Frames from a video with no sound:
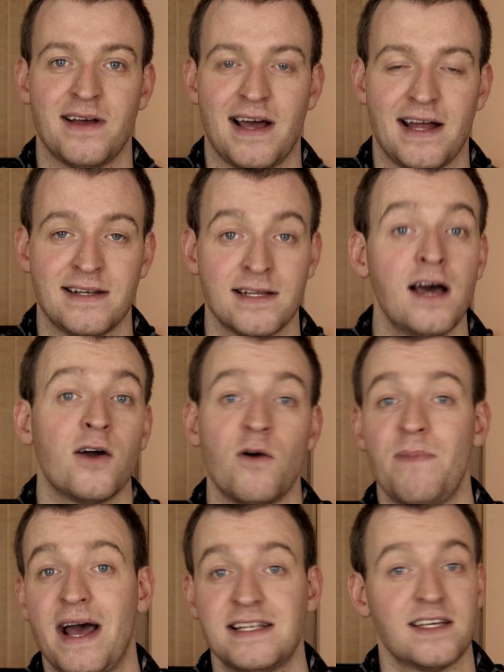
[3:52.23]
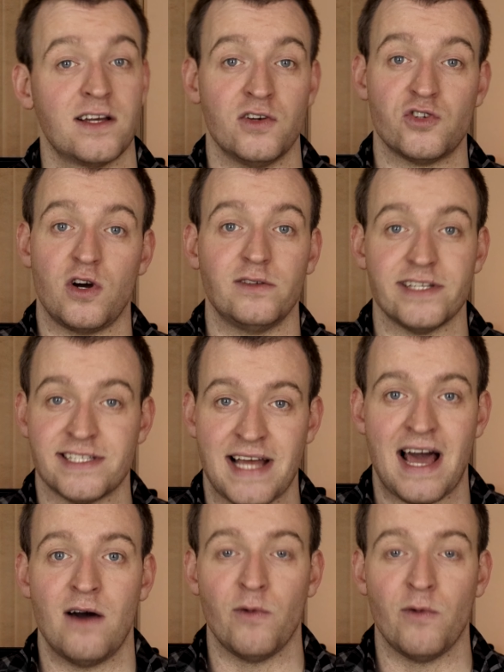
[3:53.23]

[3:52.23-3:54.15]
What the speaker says: And compared to controllers now,